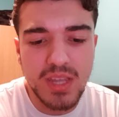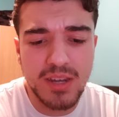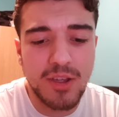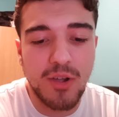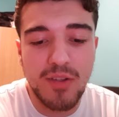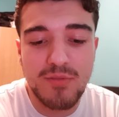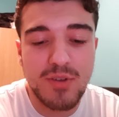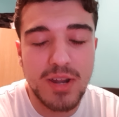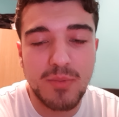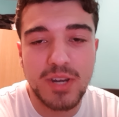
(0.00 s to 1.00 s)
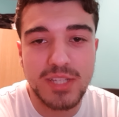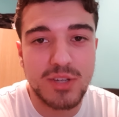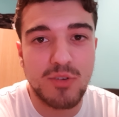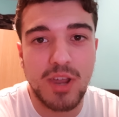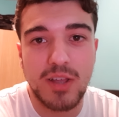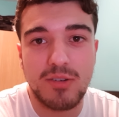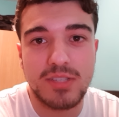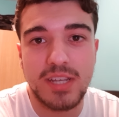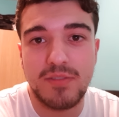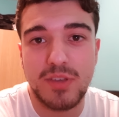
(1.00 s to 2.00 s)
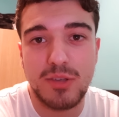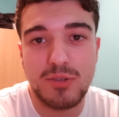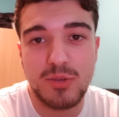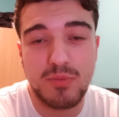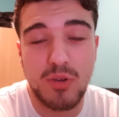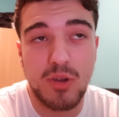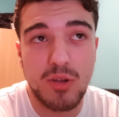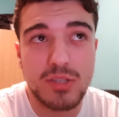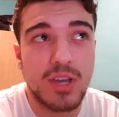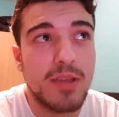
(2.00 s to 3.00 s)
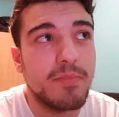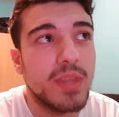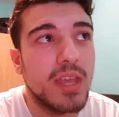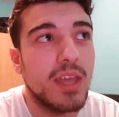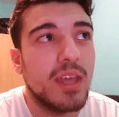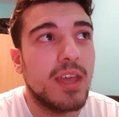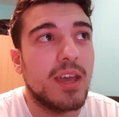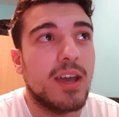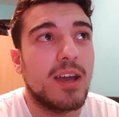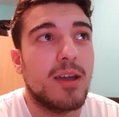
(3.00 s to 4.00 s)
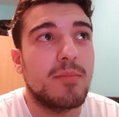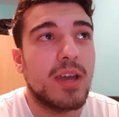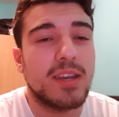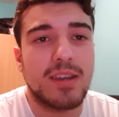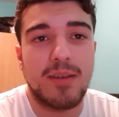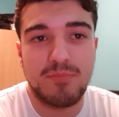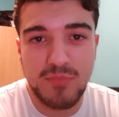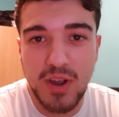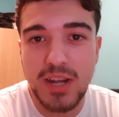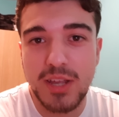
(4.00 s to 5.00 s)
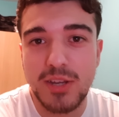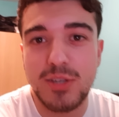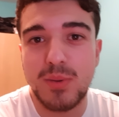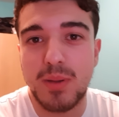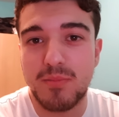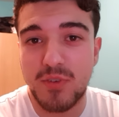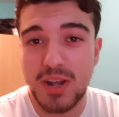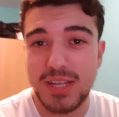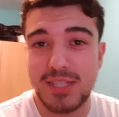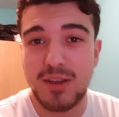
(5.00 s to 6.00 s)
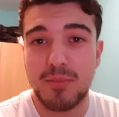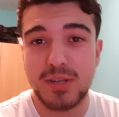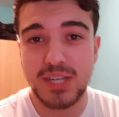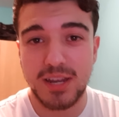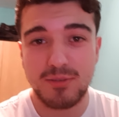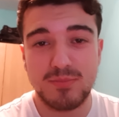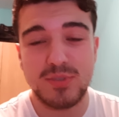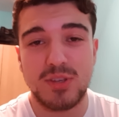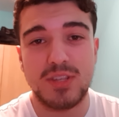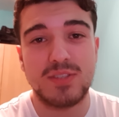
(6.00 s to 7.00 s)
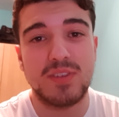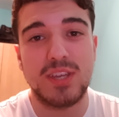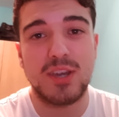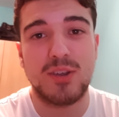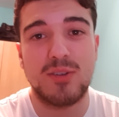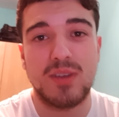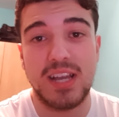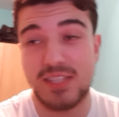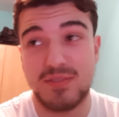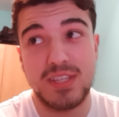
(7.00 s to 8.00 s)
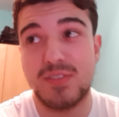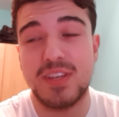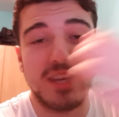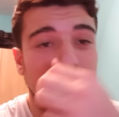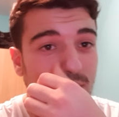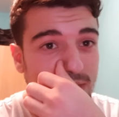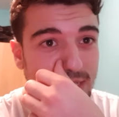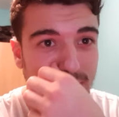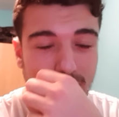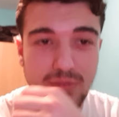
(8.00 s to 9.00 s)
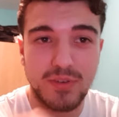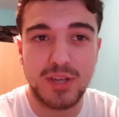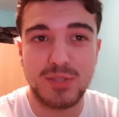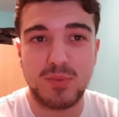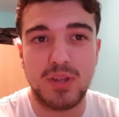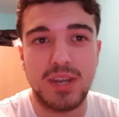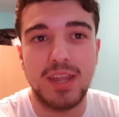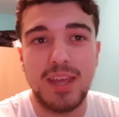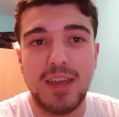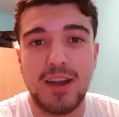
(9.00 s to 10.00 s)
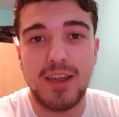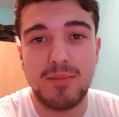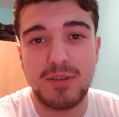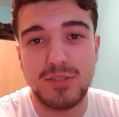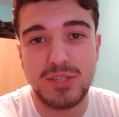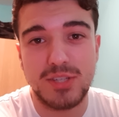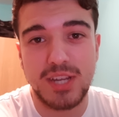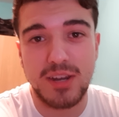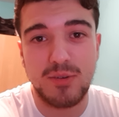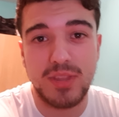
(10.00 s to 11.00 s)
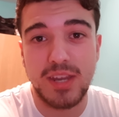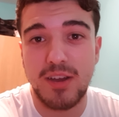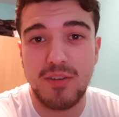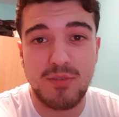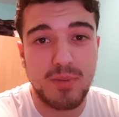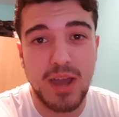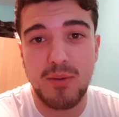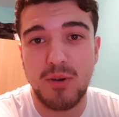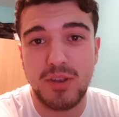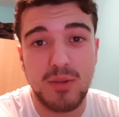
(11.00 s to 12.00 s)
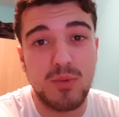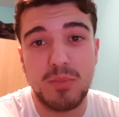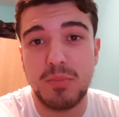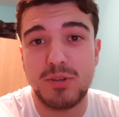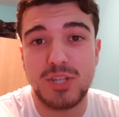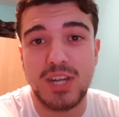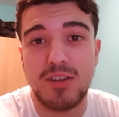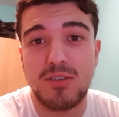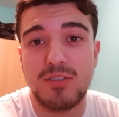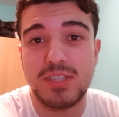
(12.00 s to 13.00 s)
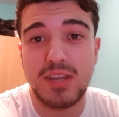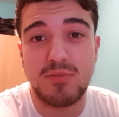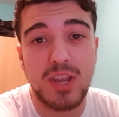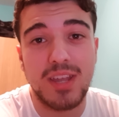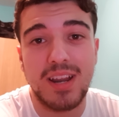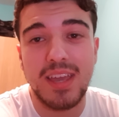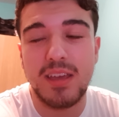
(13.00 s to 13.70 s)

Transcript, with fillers: no, I've really wanted to create content for YouTube for a long time um, and I'm finally going to do it. I'm finally starting my channel. So this video, as of this video, this is going to be the first one I upload to the channel and then uh, from now on I will be pushing out content regularly,